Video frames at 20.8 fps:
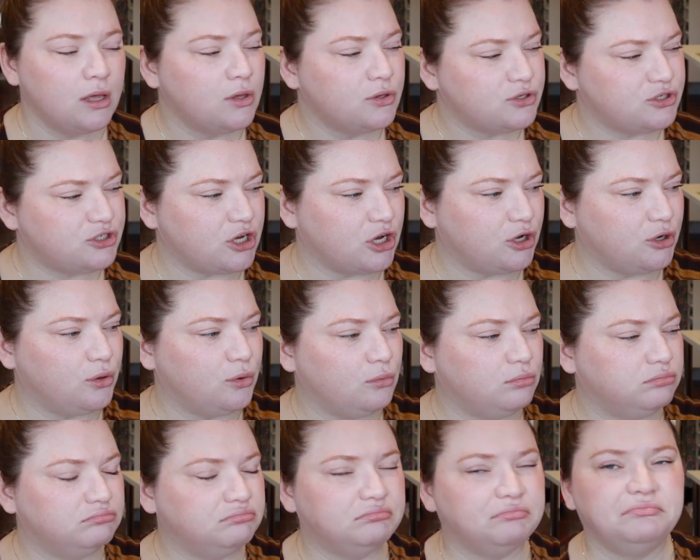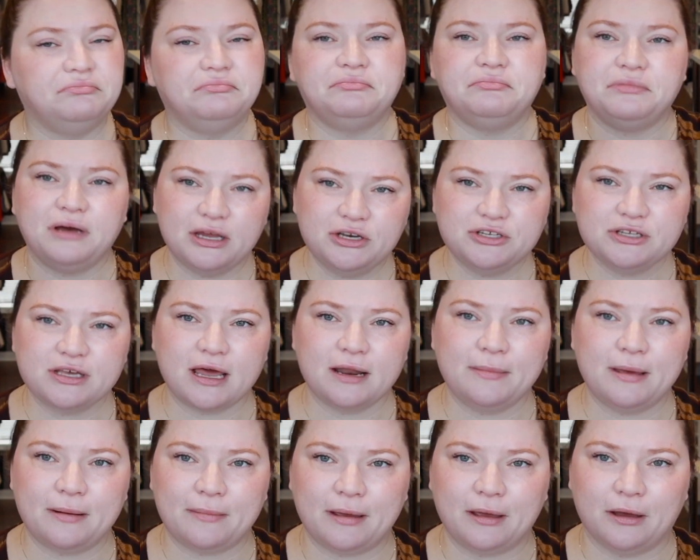So I just kind
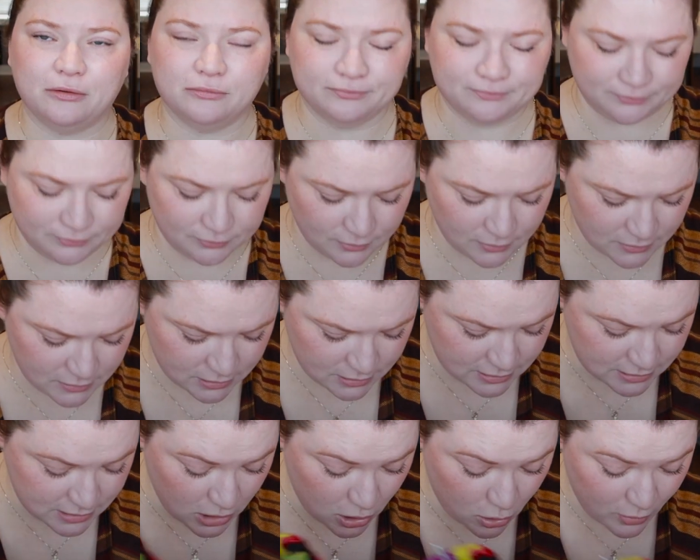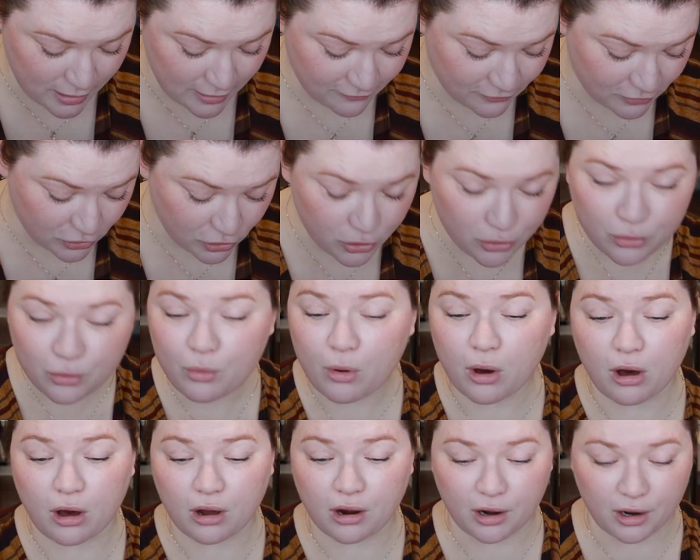of made it my own. So if you
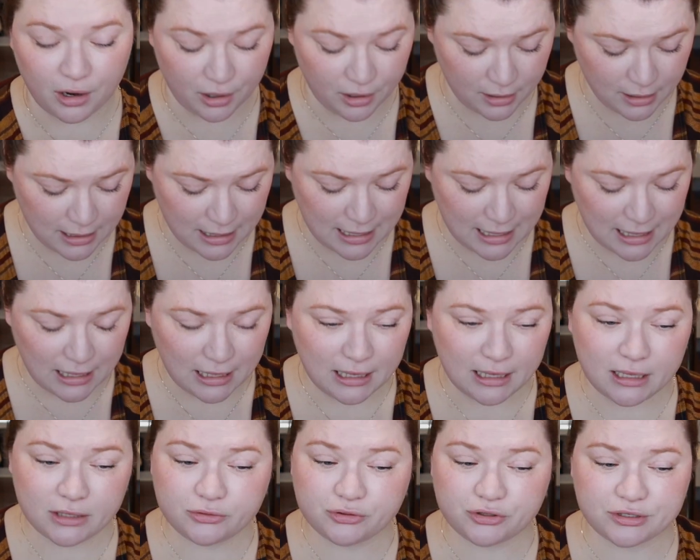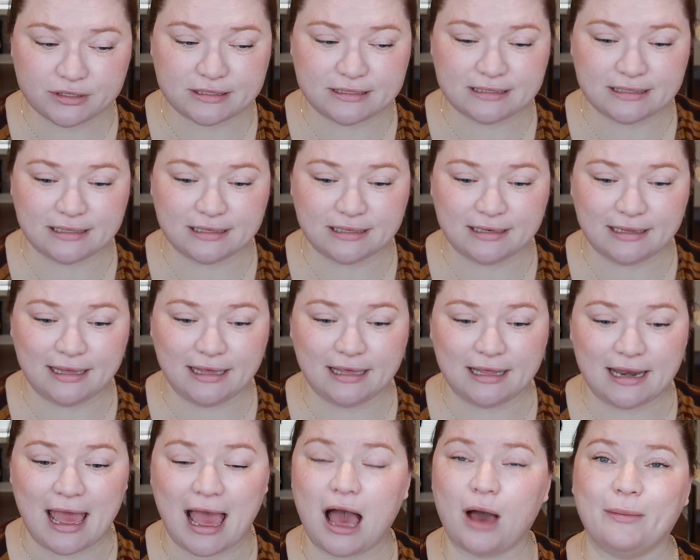are interested
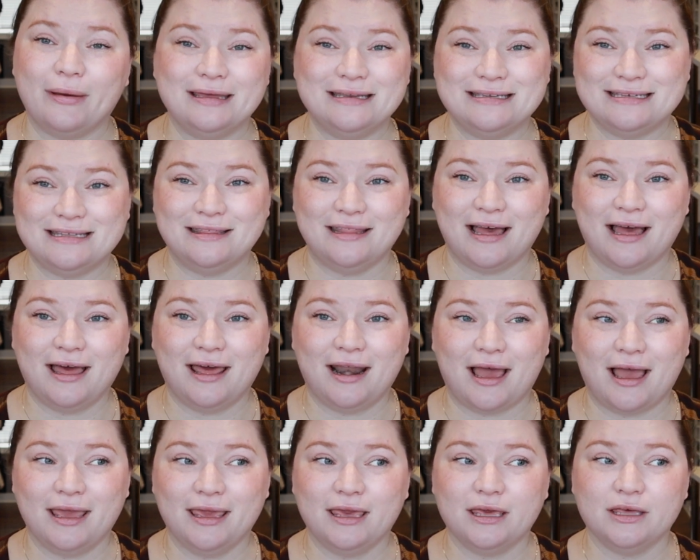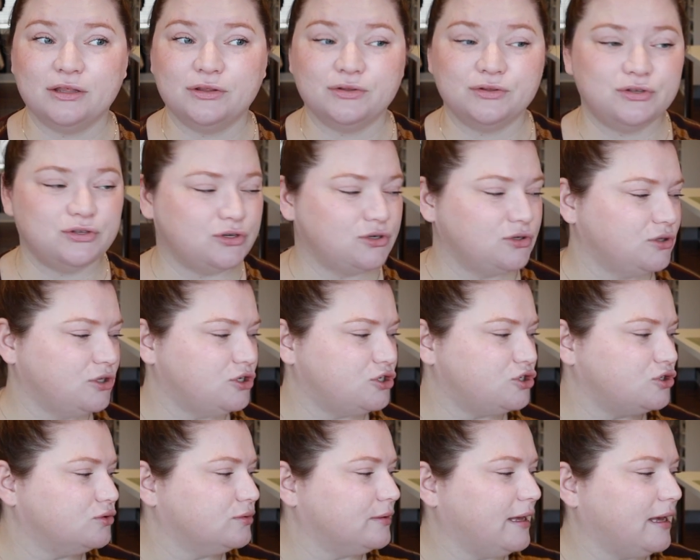in how I did that, I can certainly
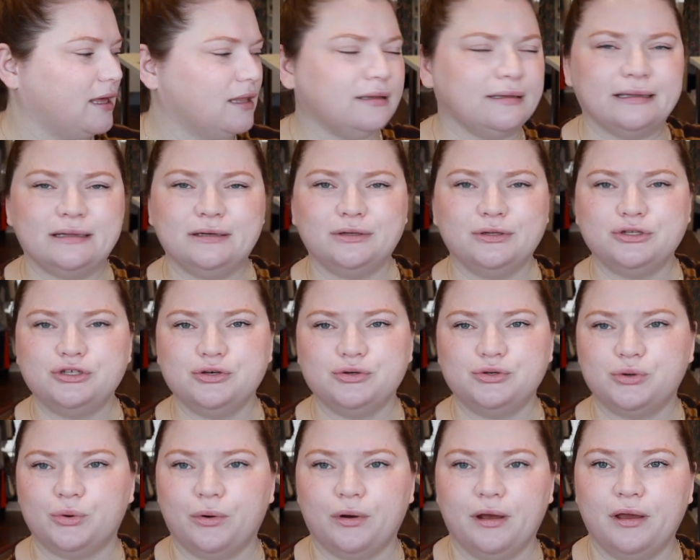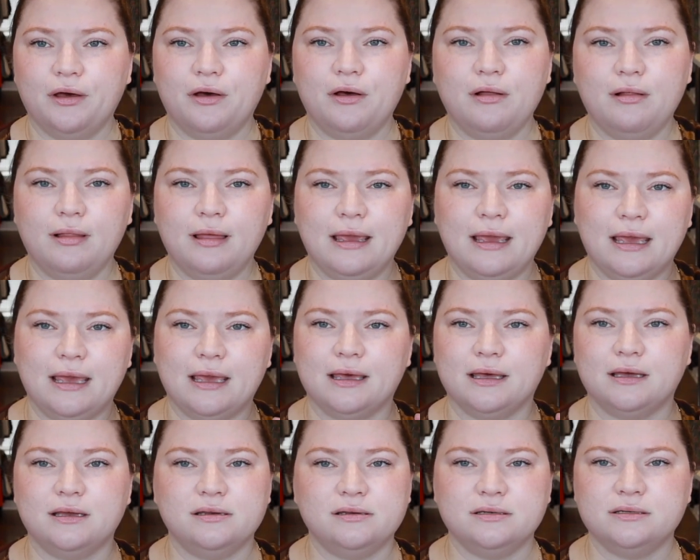do like a little tutorial
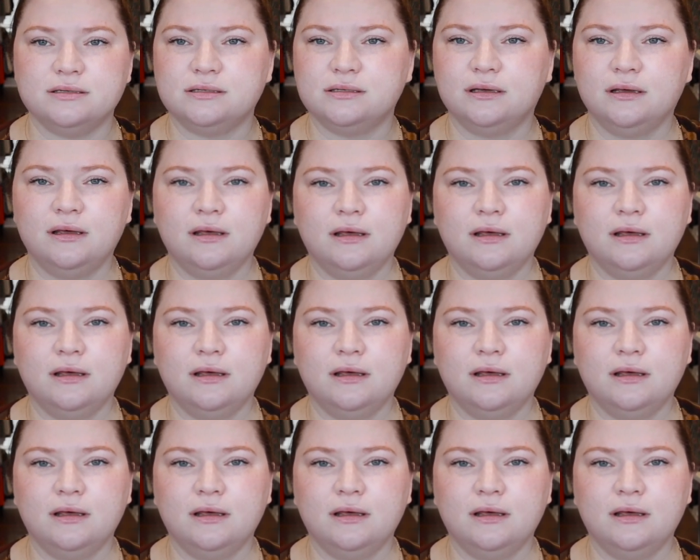and